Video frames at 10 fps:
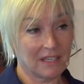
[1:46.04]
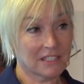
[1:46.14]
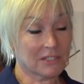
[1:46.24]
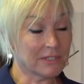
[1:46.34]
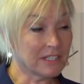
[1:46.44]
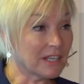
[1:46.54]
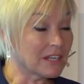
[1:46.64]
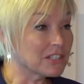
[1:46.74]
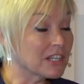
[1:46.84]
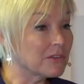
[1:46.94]
So I didn't
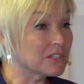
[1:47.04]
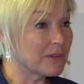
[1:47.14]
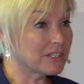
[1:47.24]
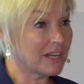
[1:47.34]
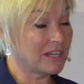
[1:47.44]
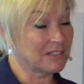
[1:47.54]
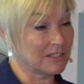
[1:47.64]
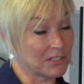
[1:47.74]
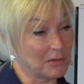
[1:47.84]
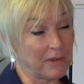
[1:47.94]
actually go into education
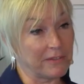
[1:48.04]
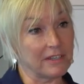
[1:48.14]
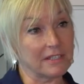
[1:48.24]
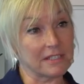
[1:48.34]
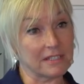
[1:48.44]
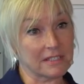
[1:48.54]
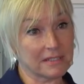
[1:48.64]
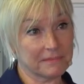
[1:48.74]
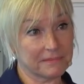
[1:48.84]
until my thirties.